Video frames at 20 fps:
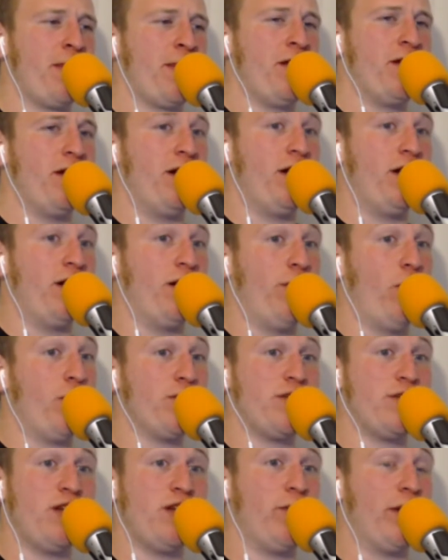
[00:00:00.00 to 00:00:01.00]
Um,
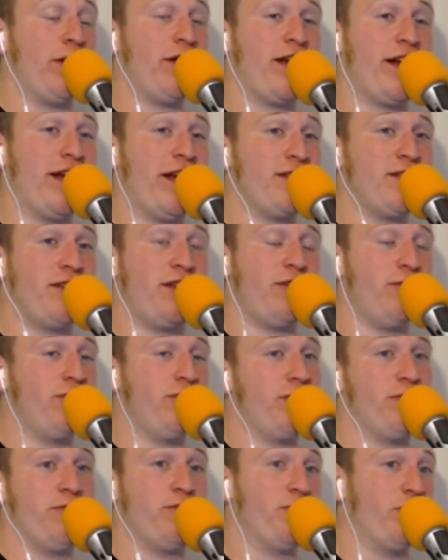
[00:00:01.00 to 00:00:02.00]
also, we aren't going to ask you.
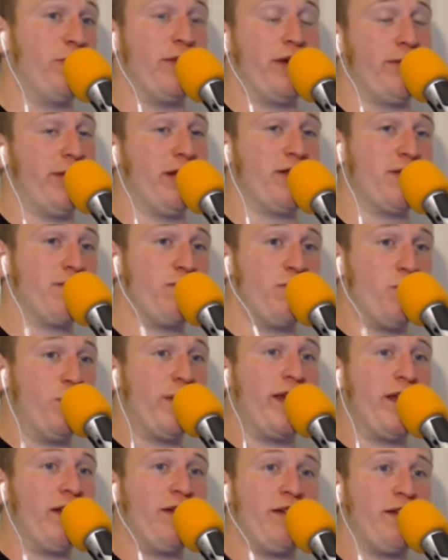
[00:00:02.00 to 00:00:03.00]
Well, we, I mean, it's
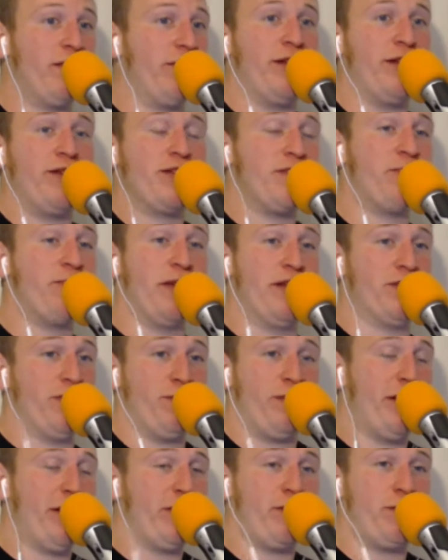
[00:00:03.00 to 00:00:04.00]
we. I mean, it's it's a
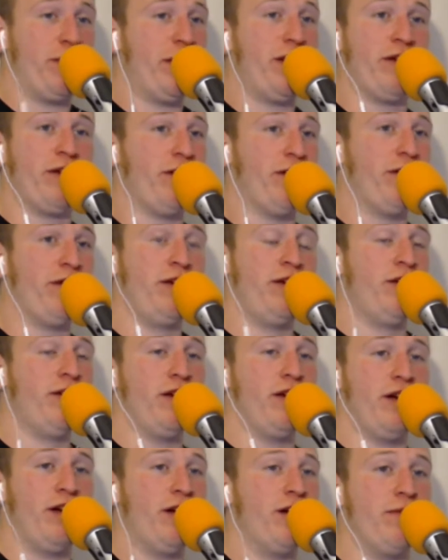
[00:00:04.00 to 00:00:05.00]
peer-to-peer
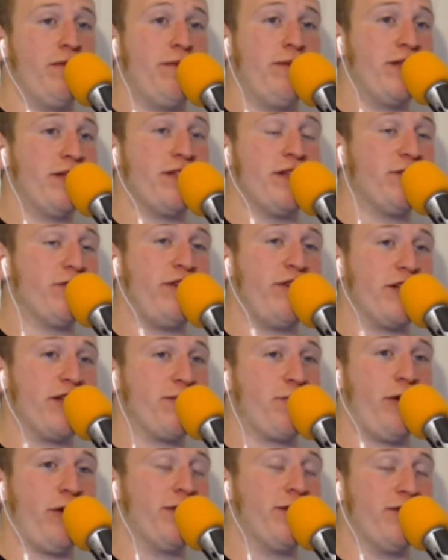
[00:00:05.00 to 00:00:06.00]
um, decentralized
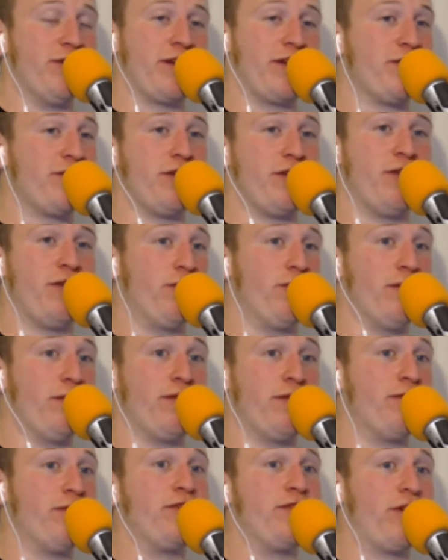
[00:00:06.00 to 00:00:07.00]
project. So
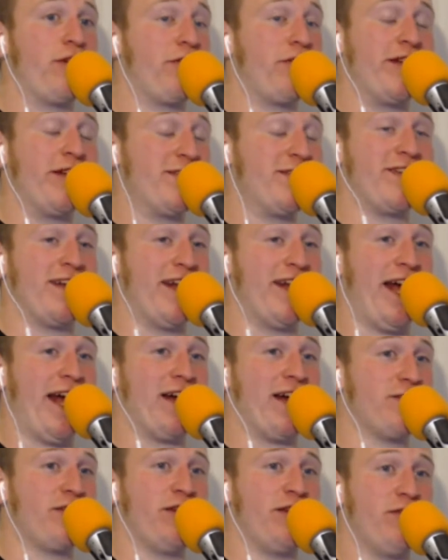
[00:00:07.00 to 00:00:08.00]
the Darklance isn't going to
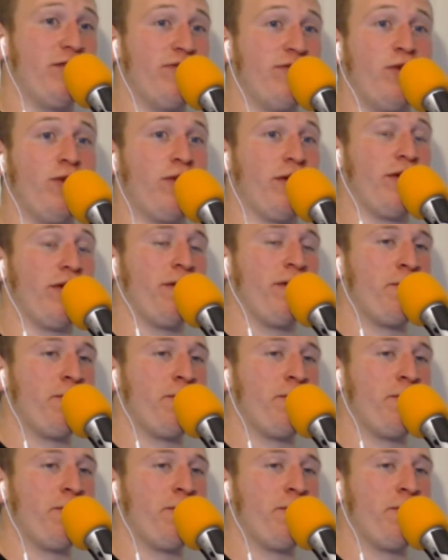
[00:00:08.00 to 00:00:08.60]
ask you for